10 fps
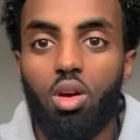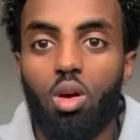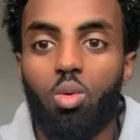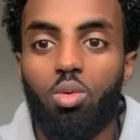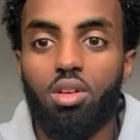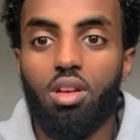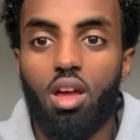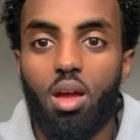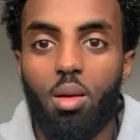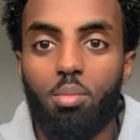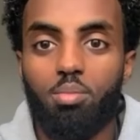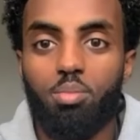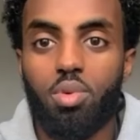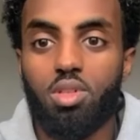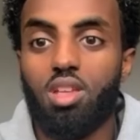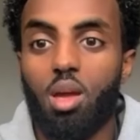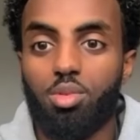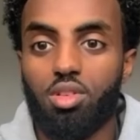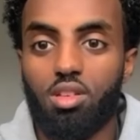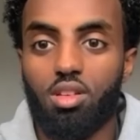your own
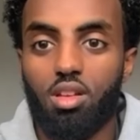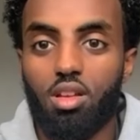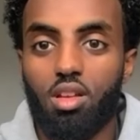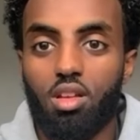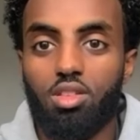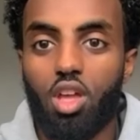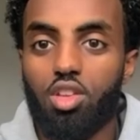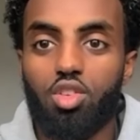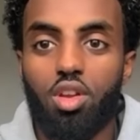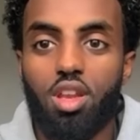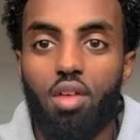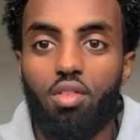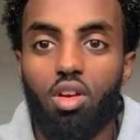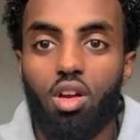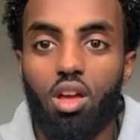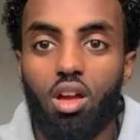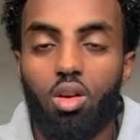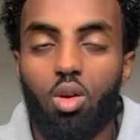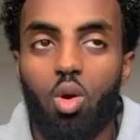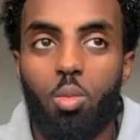perception, then you're never gonna
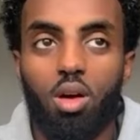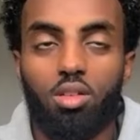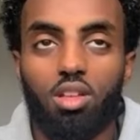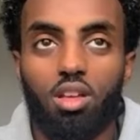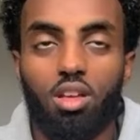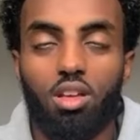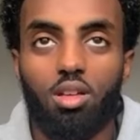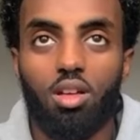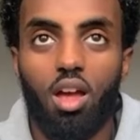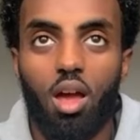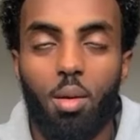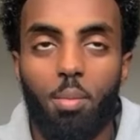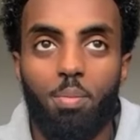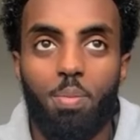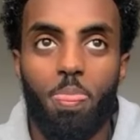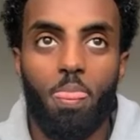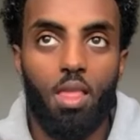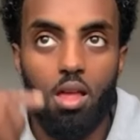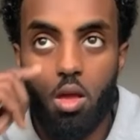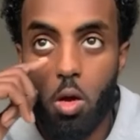come at the and
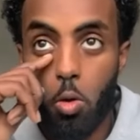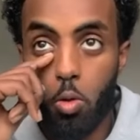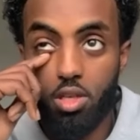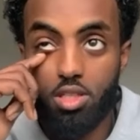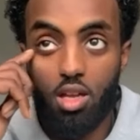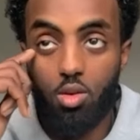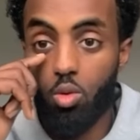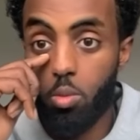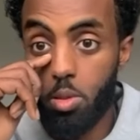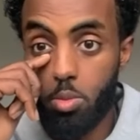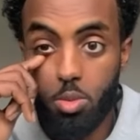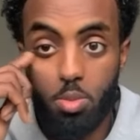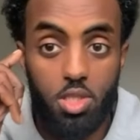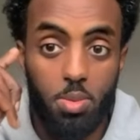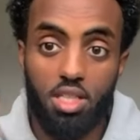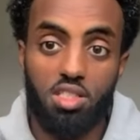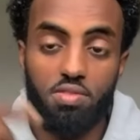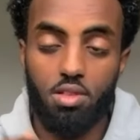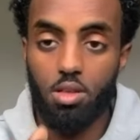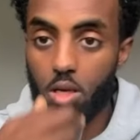understand other people's perspective
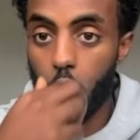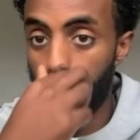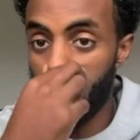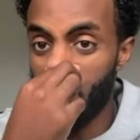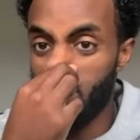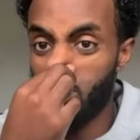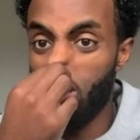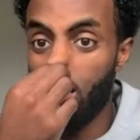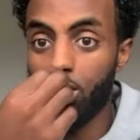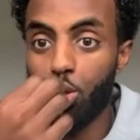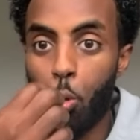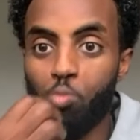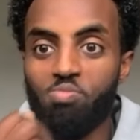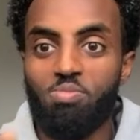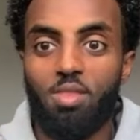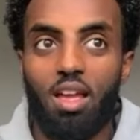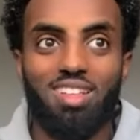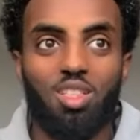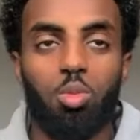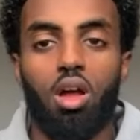and other people's world. And
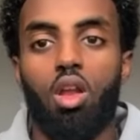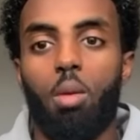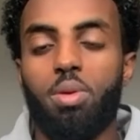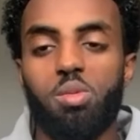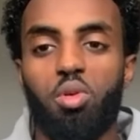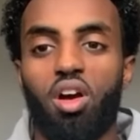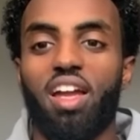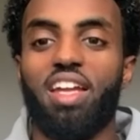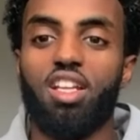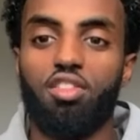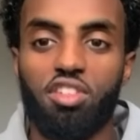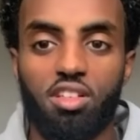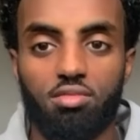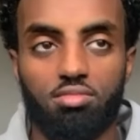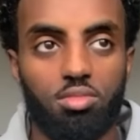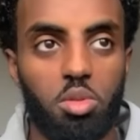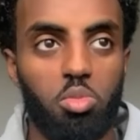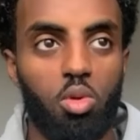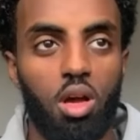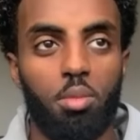this is why a lot of people are ignorant. A
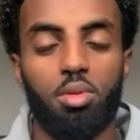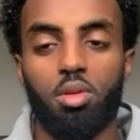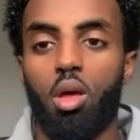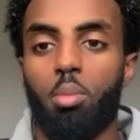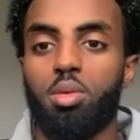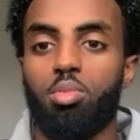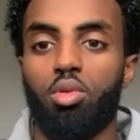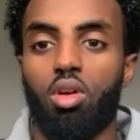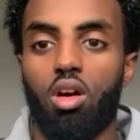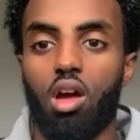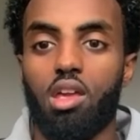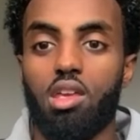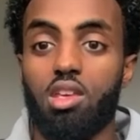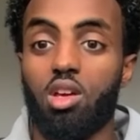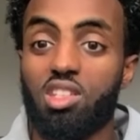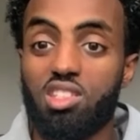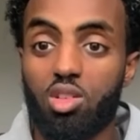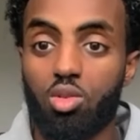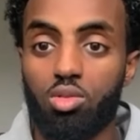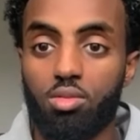lot of people are
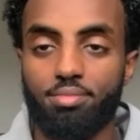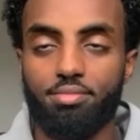egotistical.